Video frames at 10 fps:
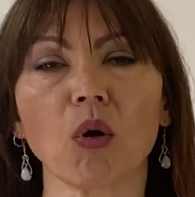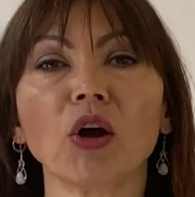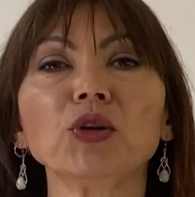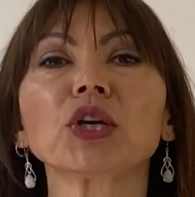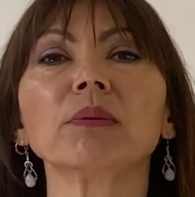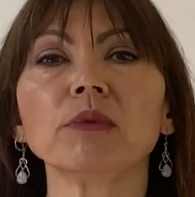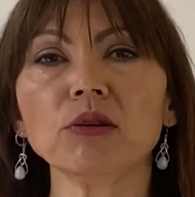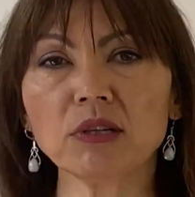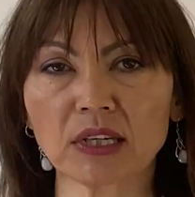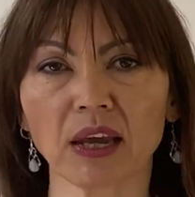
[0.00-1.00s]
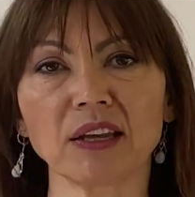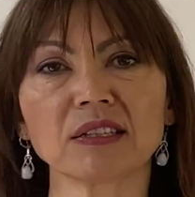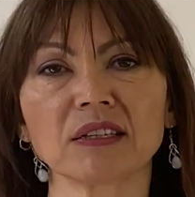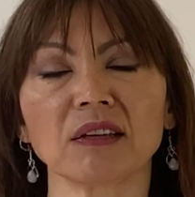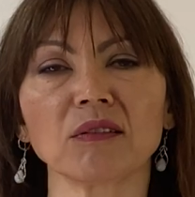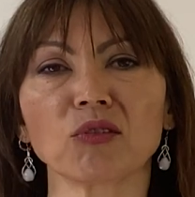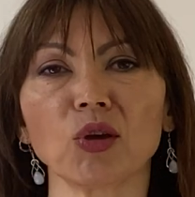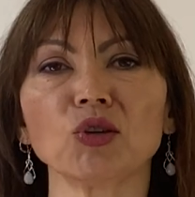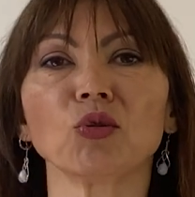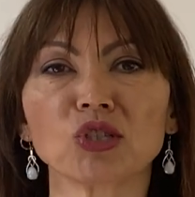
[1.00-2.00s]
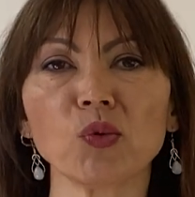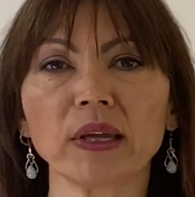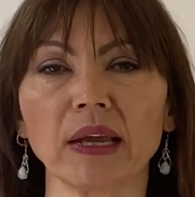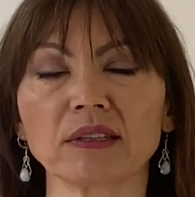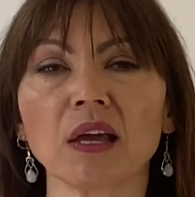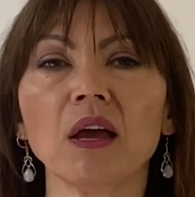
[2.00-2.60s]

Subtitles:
Are you communicating that you're doing it?